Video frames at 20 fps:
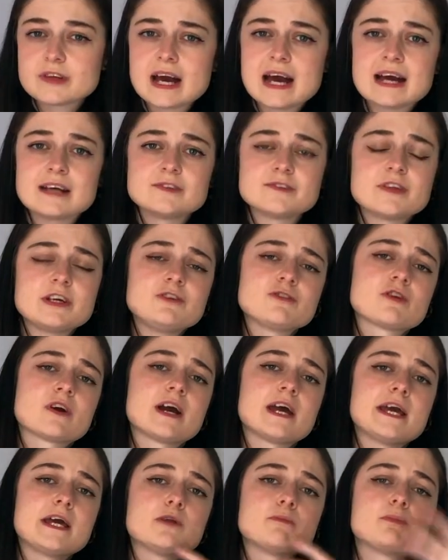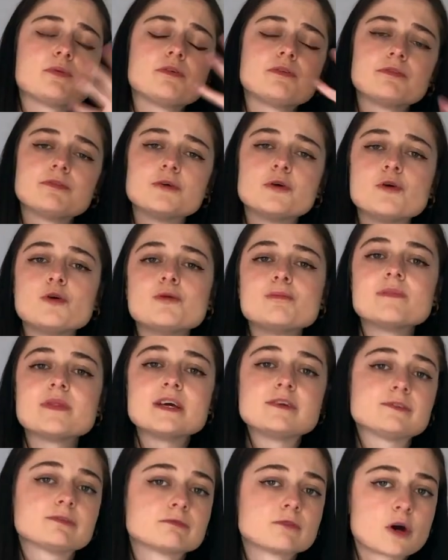as they try and perform
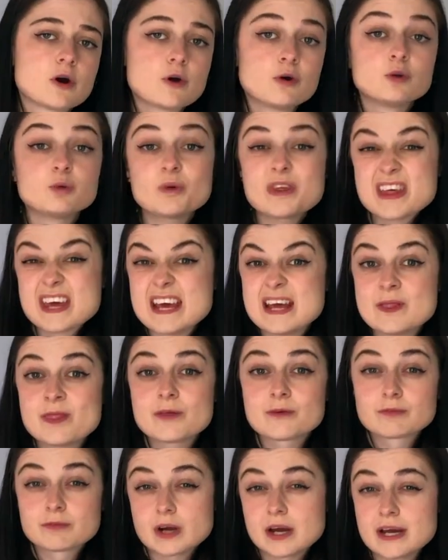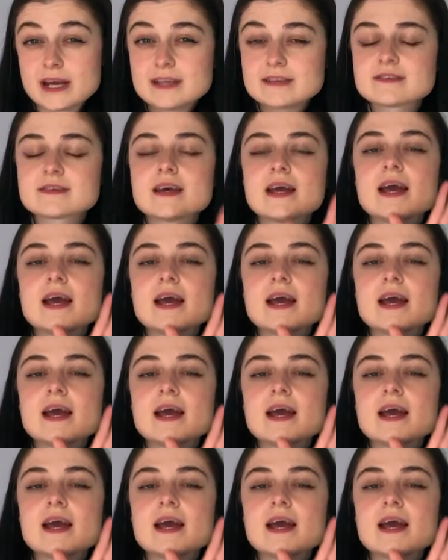this role within the rite.